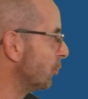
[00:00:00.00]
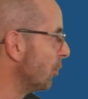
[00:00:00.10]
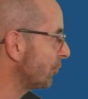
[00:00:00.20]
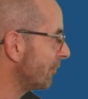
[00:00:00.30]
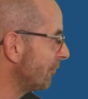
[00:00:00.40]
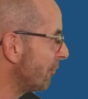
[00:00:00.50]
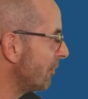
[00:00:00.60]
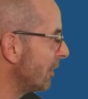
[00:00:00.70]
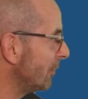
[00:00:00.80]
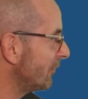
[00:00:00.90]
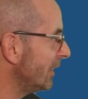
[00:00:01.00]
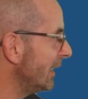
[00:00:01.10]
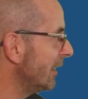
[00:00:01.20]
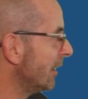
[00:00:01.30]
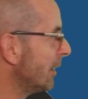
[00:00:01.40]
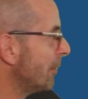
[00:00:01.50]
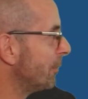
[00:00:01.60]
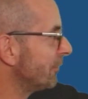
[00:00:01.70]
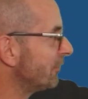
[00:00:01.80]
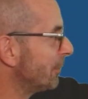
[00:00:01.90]
water on the roads here,
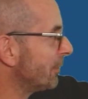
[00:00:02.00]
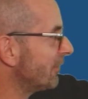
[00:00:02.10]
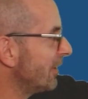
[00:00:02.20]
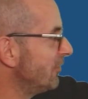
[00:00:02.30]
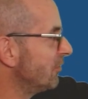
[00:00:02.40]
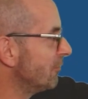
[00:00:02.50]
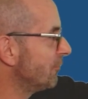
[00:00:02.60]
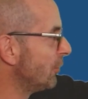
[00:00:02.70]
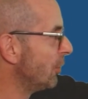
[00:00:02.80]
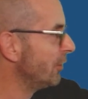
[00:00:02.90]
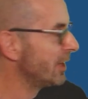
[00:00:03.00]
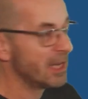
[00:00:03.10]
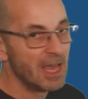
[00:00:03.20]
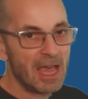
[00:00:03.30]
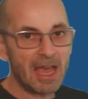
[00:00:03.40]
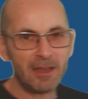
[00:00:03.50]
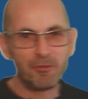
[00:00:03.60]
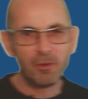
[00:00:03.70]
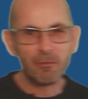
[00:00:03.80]
precipitation falling, and if you look